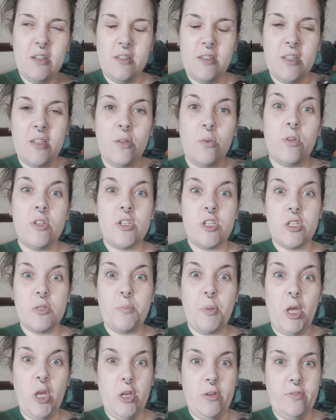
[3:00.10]
I think, which is
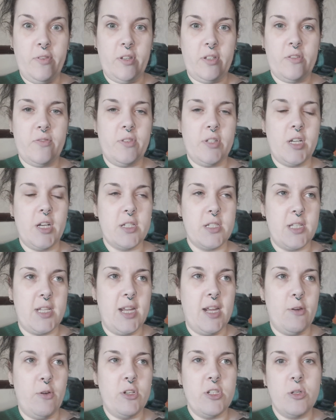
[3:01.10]
perfect for
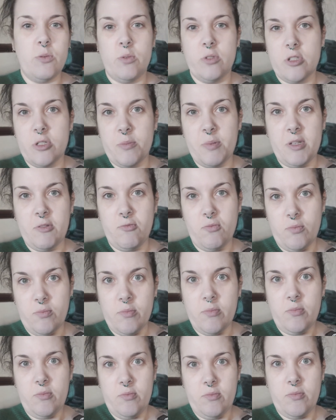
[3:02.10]
cutting out. I don't want to be
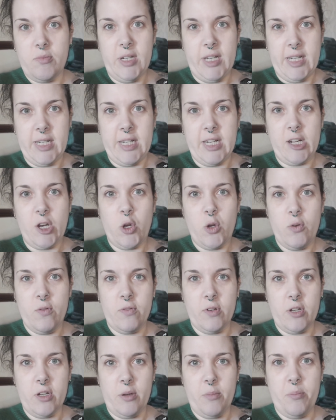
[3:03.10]
leaning
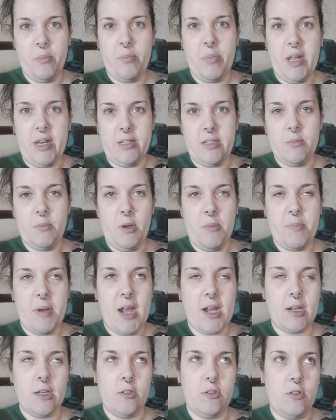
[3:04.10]
over, bending my
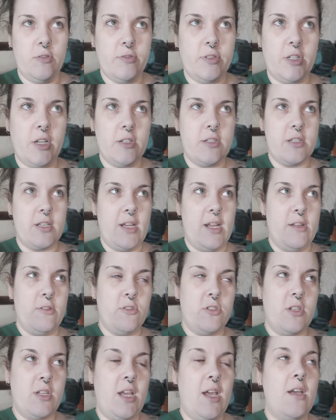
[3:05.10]
back a lot for cutting
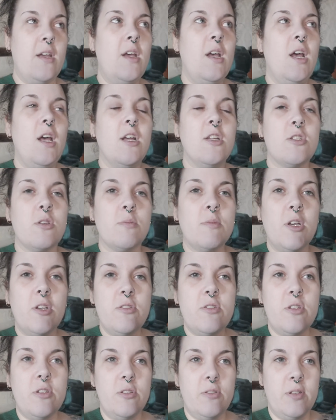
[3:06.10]
out. So yeah, so I'm
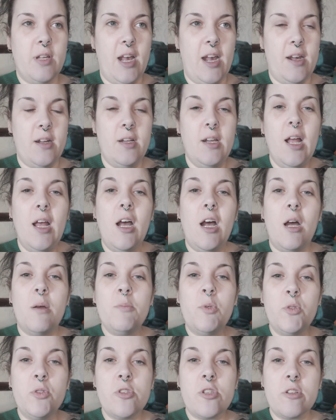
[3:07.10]
going to do that.
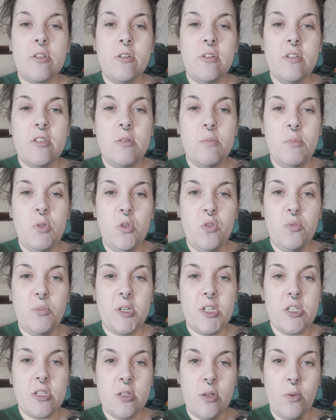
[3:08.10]
I'm also going to move
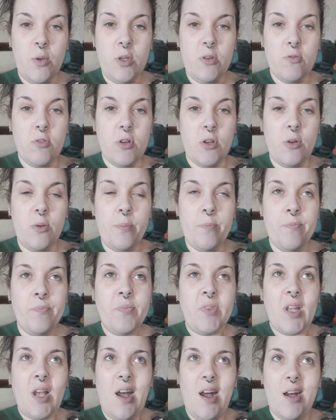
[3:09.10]
my sewing room
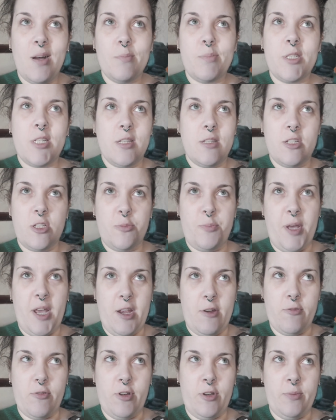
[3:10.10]
up to the
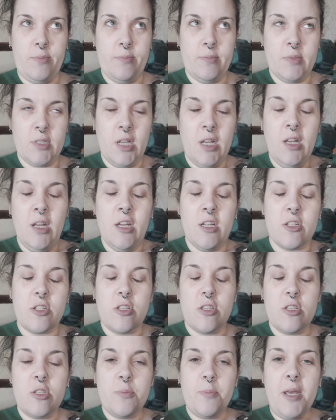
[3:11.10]
spare room.
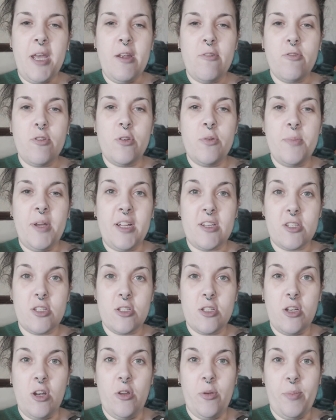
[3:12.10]
So the spare room has a
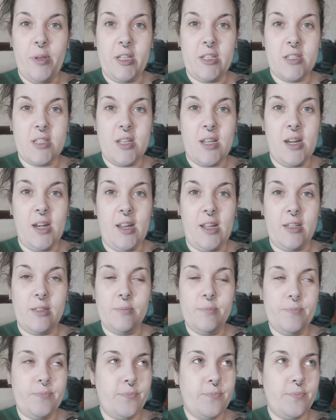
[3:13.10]
sloping ceiling,